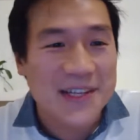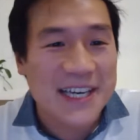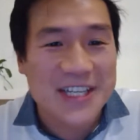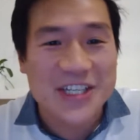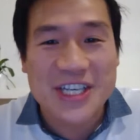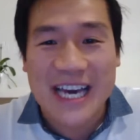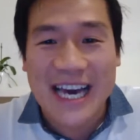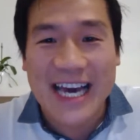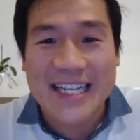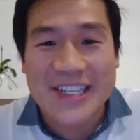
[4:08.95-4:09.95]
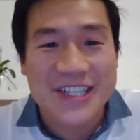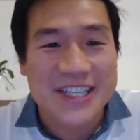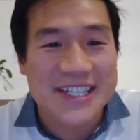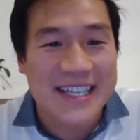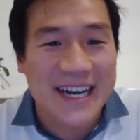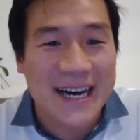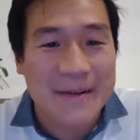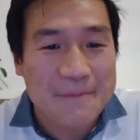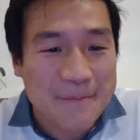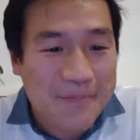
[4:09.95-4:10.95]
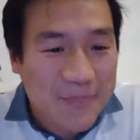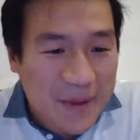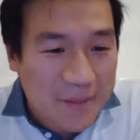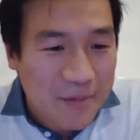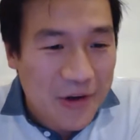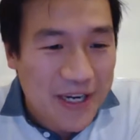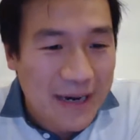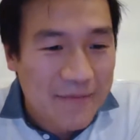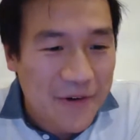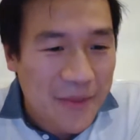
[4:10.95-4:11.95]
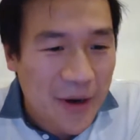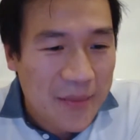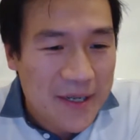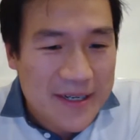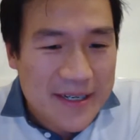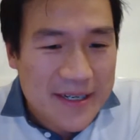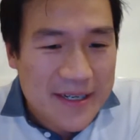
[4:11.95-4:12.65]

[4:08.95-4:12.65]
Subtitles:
glitch and just broke up for a moment.